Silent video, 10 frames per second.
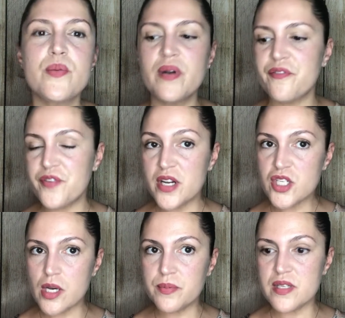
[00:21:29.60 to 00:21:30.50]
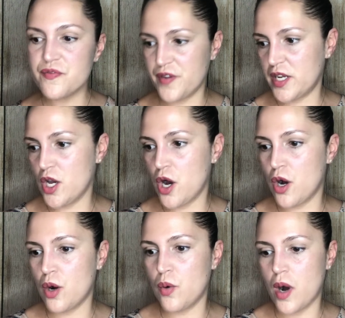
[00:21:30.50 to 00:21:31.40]
So I'm gonna finish up this
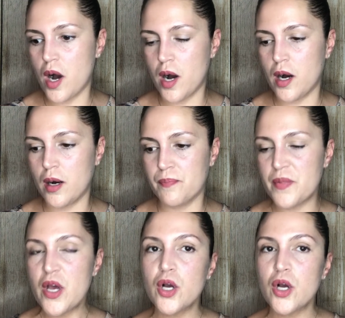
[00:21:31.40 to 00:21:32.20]
video, um,